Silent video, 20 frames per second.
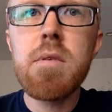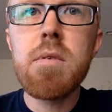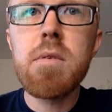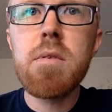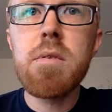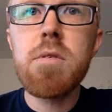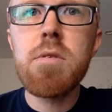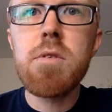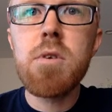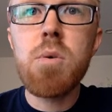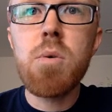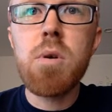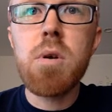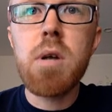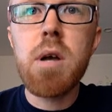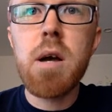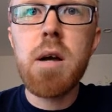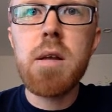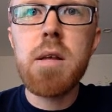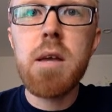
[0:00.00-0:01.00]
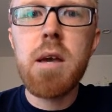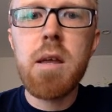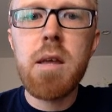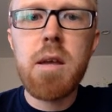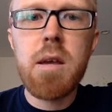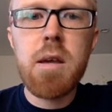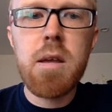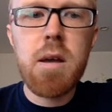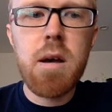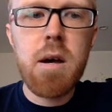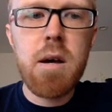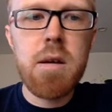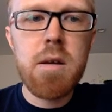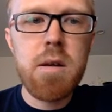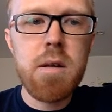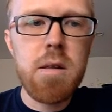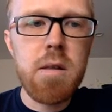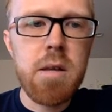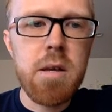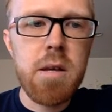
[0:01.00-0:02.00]
So we're not getting an
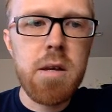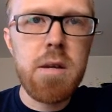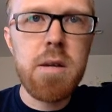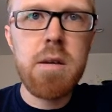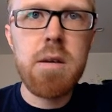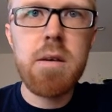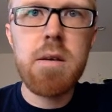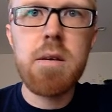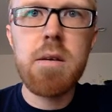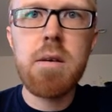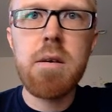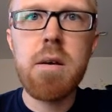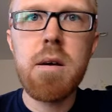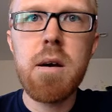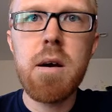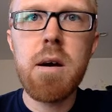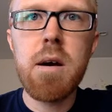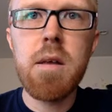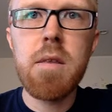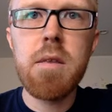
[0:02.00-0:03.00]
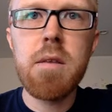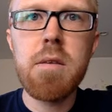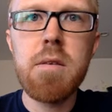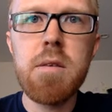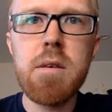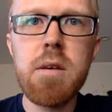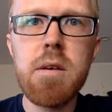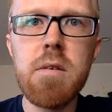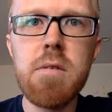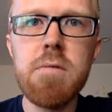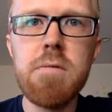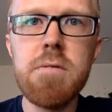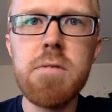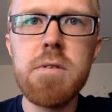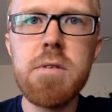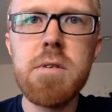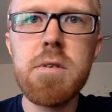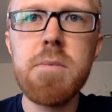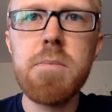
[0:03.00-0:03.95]
onClick on the divs,